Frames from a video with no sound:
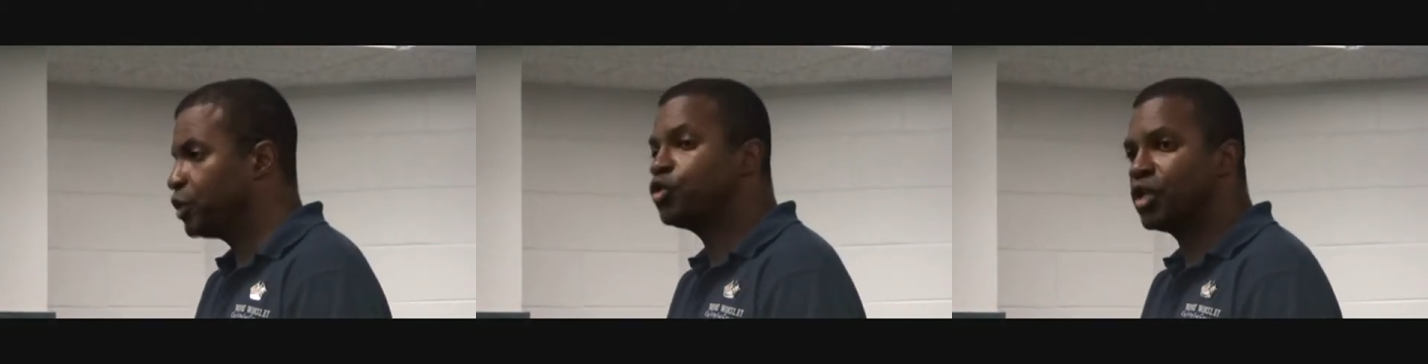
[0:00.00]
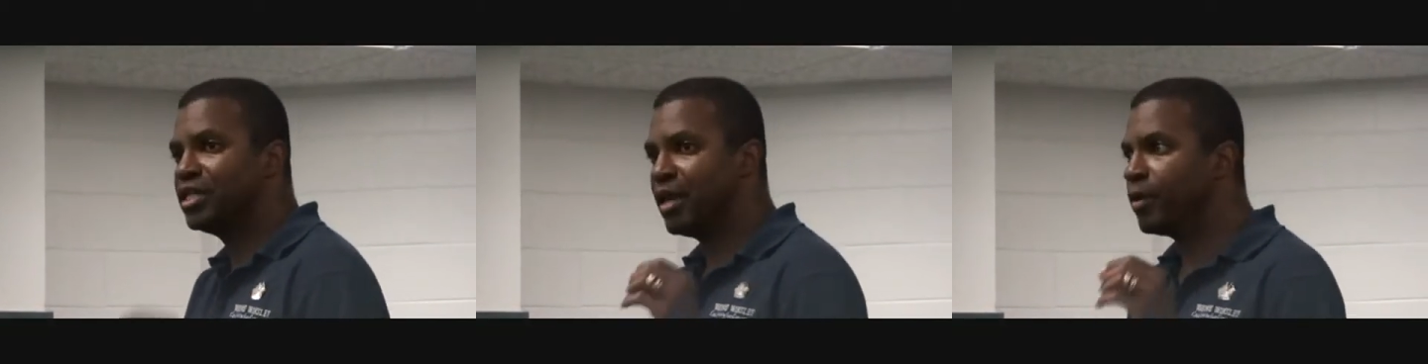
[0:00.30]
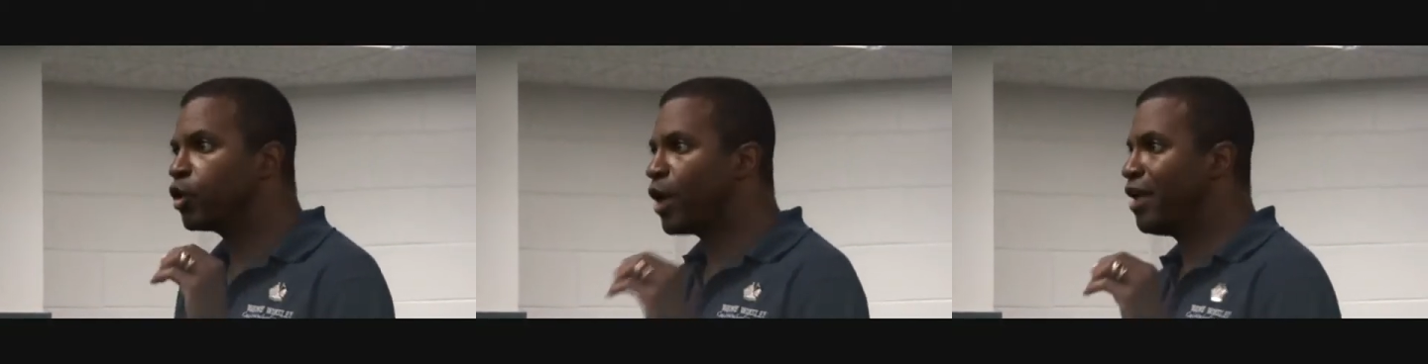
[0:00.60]
This is a
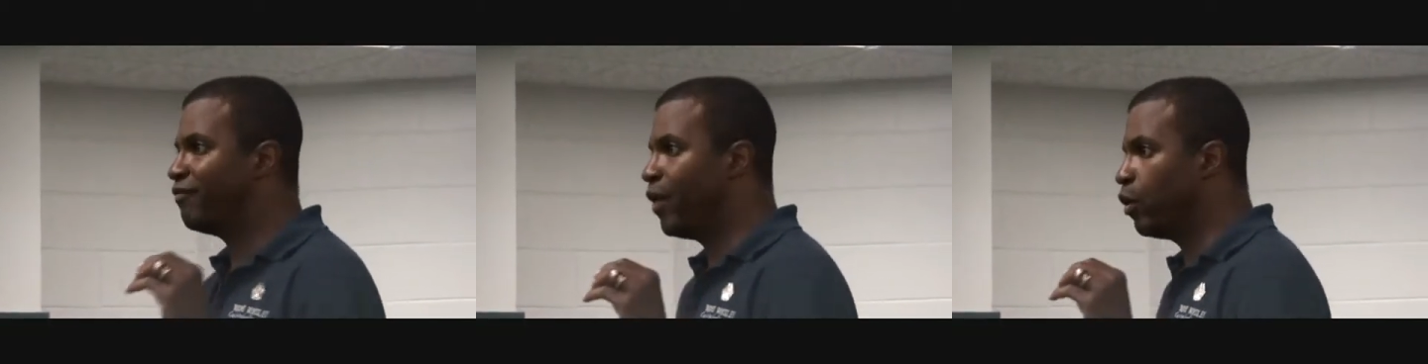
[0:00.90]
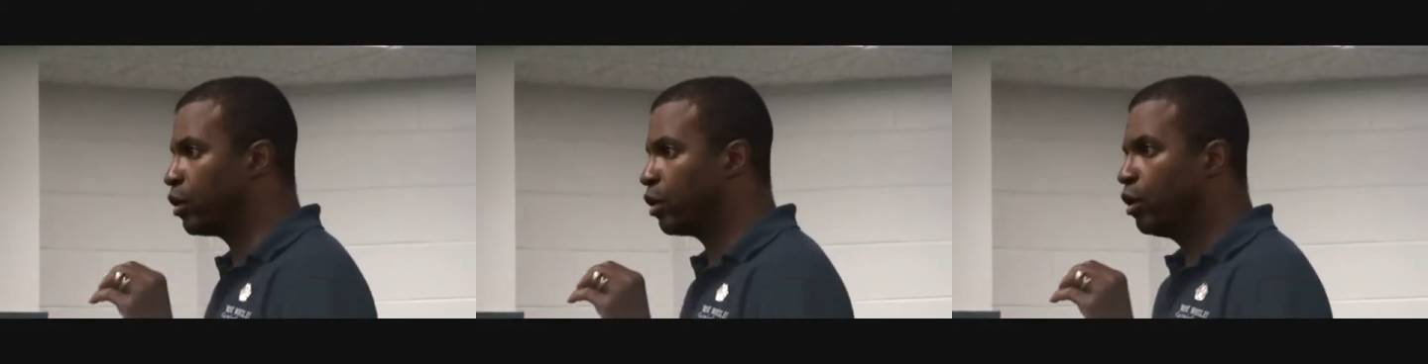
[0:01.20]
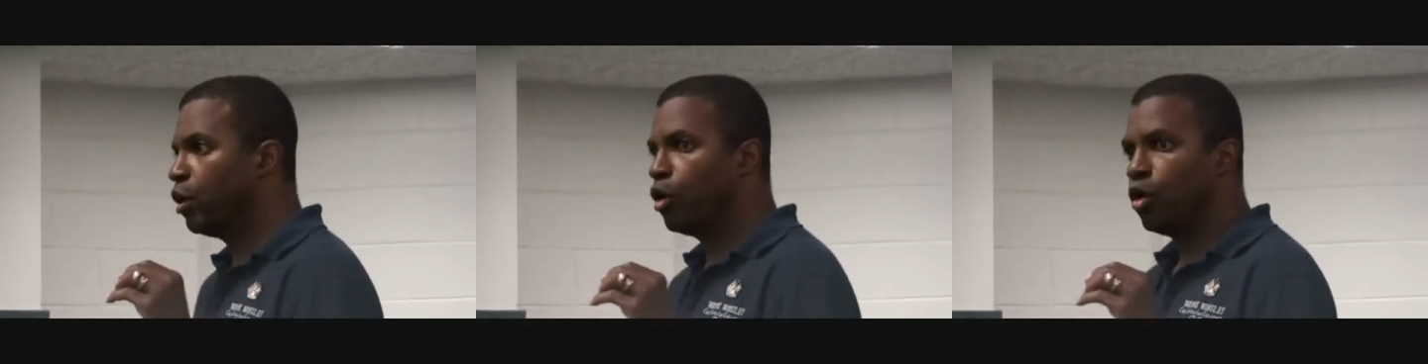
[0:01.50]
Democrat
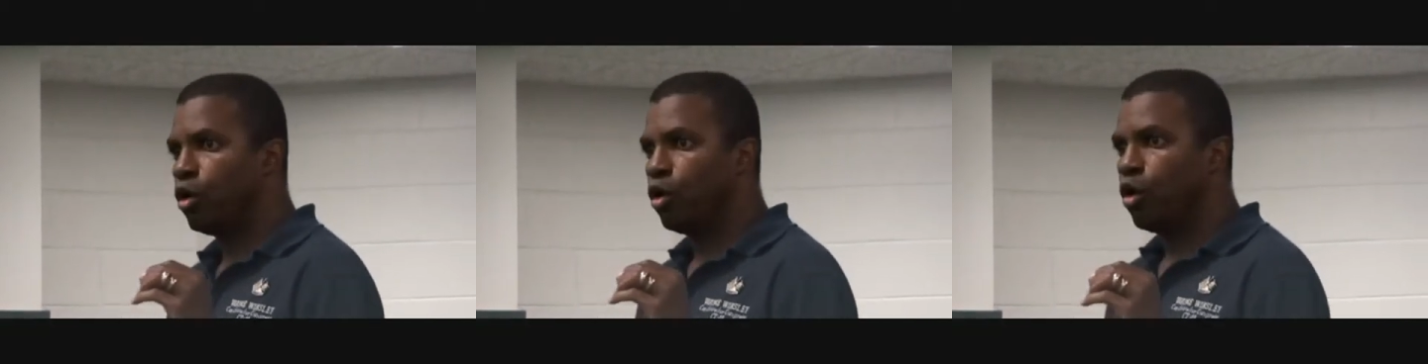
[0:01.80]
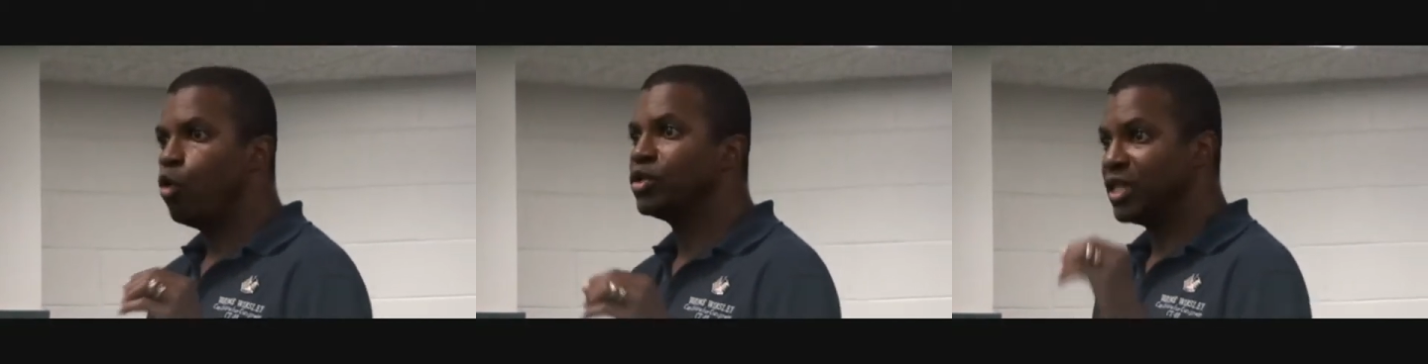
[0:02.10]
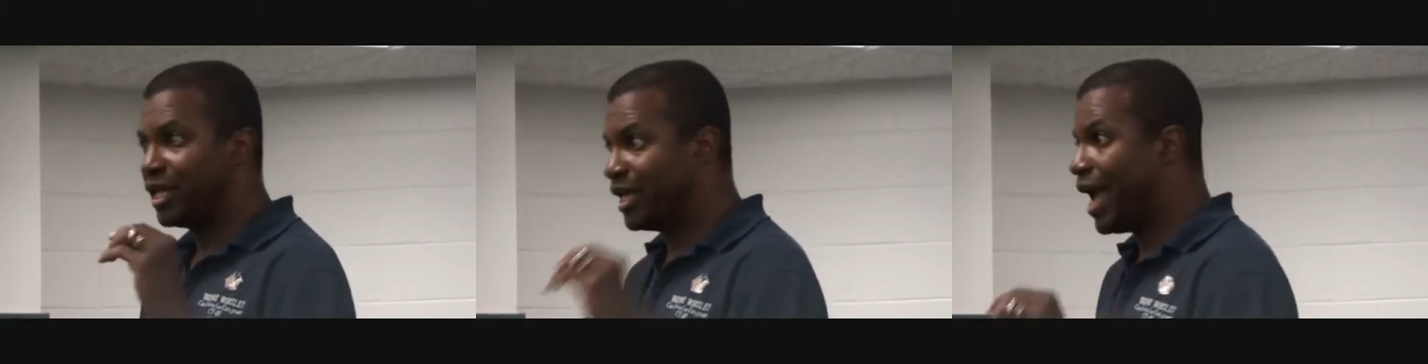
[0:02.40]
voter who
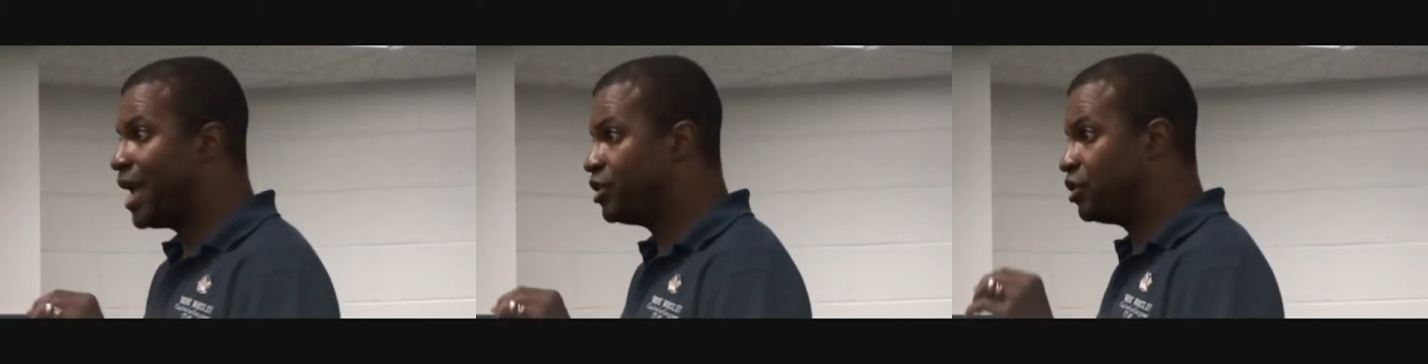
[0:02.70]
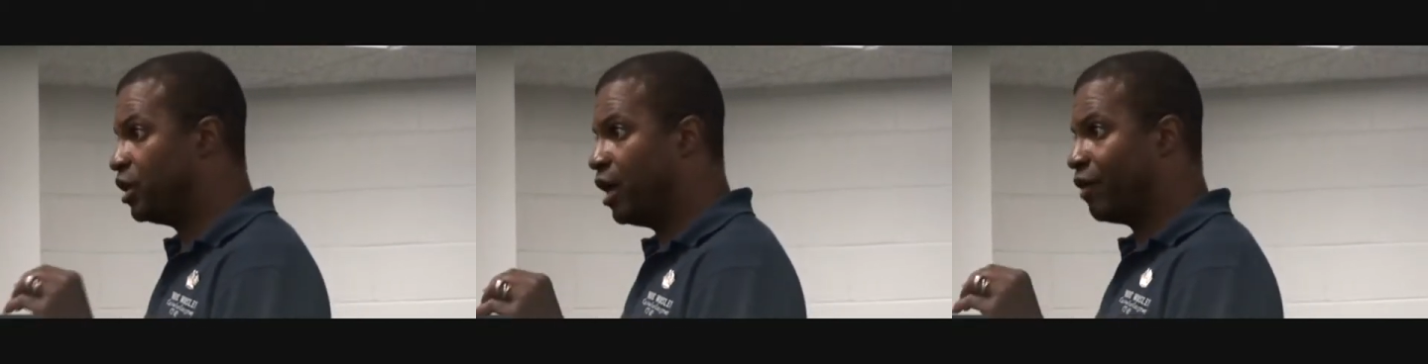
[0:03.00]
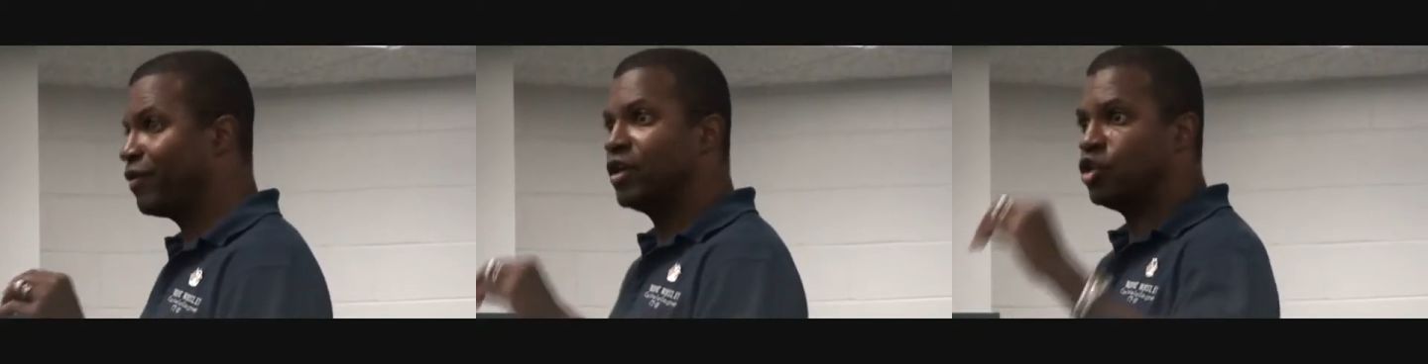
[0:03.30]
was engaged
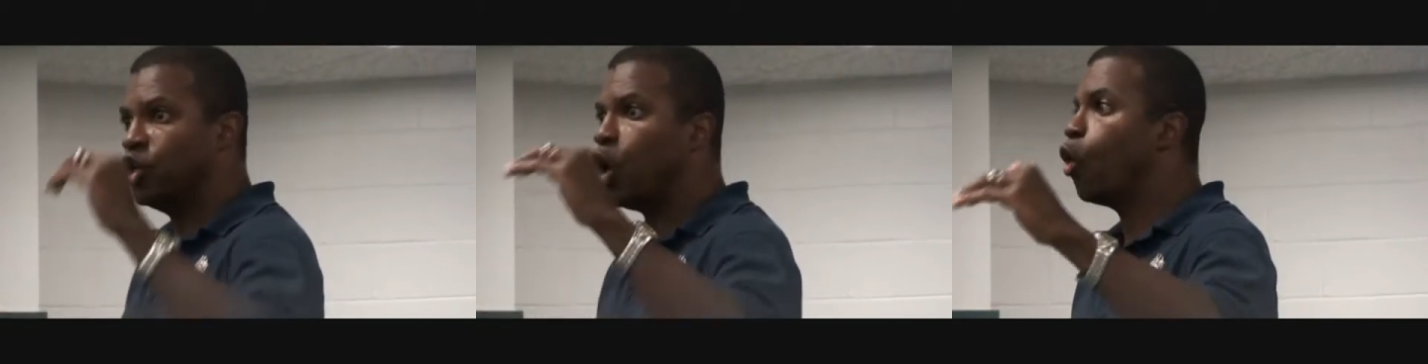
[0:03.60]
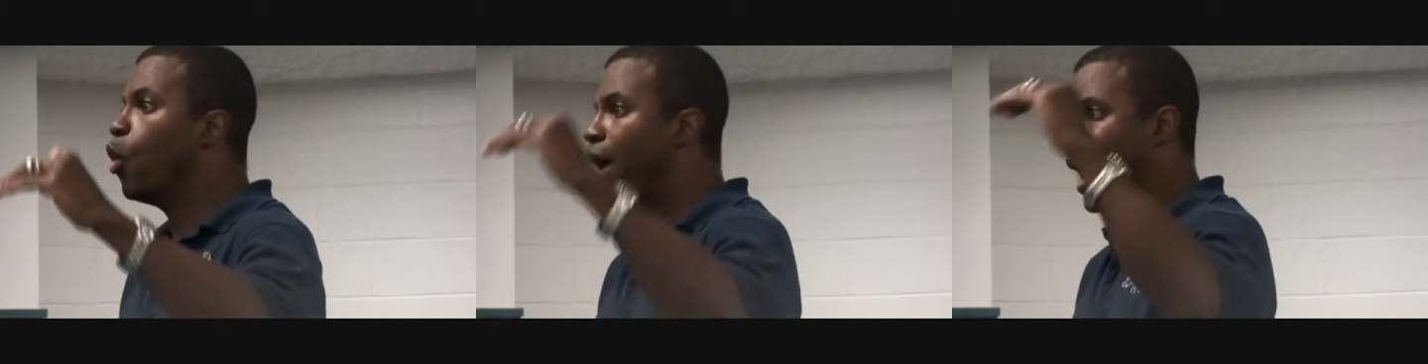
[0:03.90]
enough to know